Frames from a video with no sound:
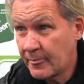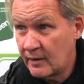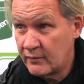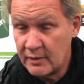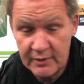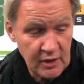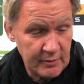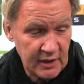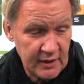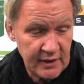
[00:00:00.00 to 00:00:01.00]
I've only been
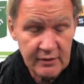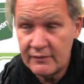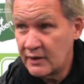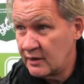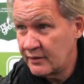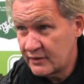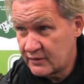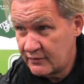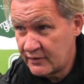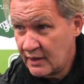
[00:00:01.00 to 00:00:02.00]
coming in and out of Ireland, like
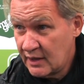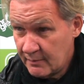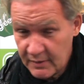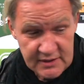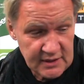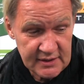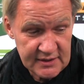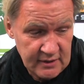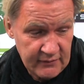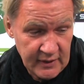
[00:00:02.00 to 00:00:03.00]
sort of basically to
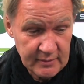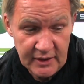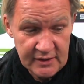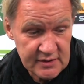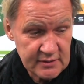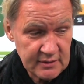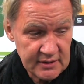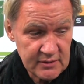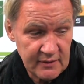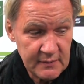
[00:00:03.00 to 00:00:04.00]
see the family and this sort of
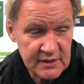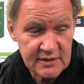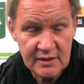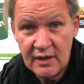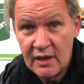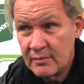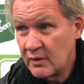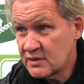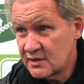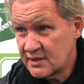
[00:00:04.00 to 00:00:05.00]
thing. So I've missed
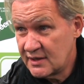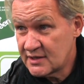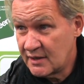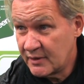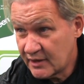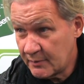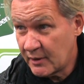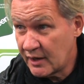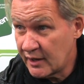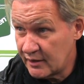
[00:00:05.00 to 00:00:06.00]
most of the season. I've been keeping
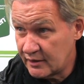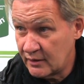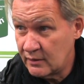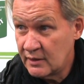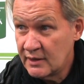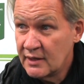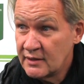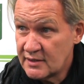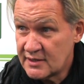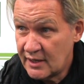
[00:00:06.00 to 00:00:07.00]
an eye on it though
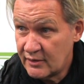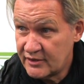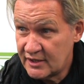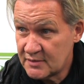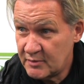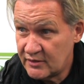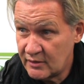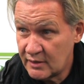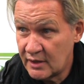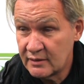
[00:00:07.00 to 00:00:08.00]
to see how the team's been
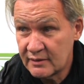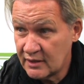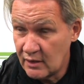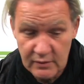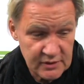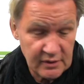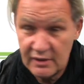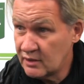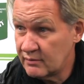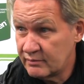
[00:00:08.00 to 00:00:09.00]
doing, and I think Owen's
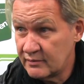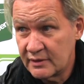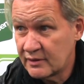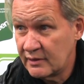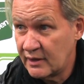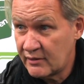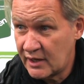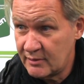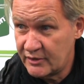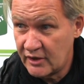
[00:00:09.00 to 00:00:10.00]
done an
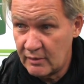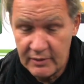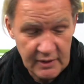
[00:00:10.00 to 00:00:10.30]
incredible job.